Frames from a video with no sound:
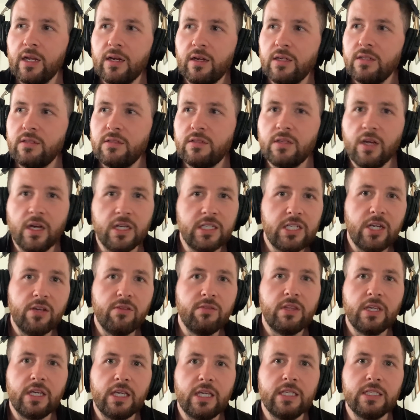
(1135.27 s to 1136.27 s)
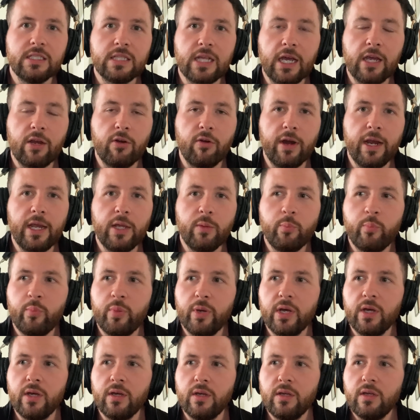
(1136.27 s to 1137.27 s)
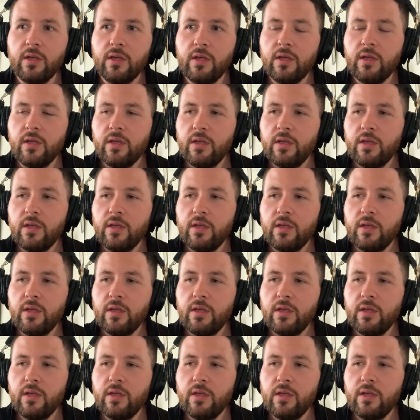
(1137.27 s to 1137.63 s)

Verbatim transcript: and I I don't think he's that great, but